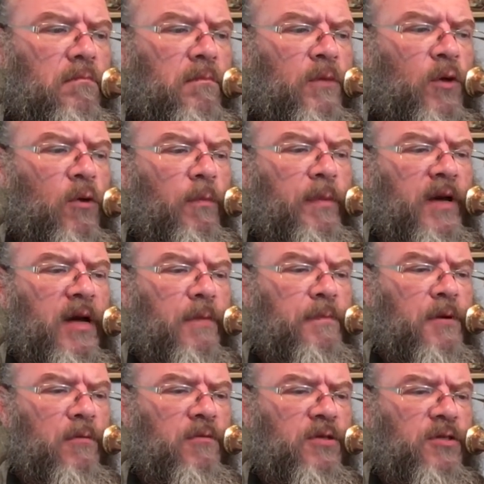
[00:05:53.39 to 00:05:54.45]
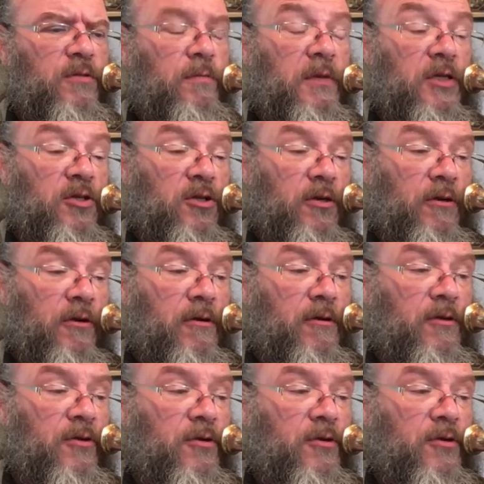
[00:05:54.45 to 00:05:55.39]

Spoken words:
No pickup notes, but slurs.